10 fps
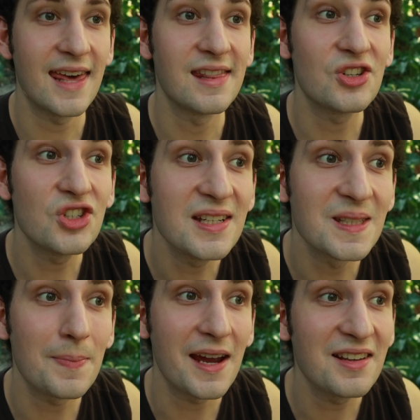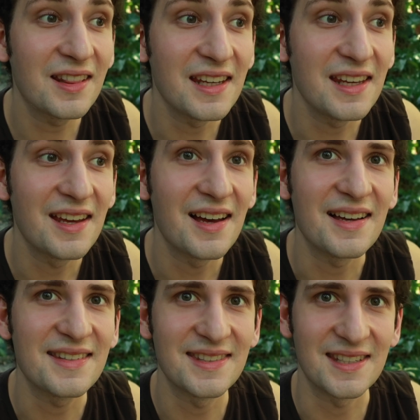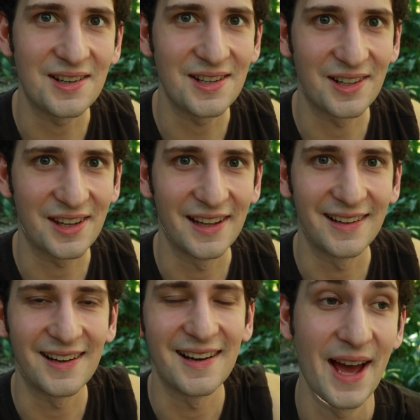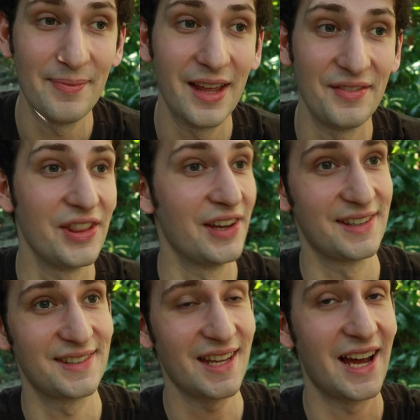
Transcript: and that she is apparently a serial killer. I'm loving this.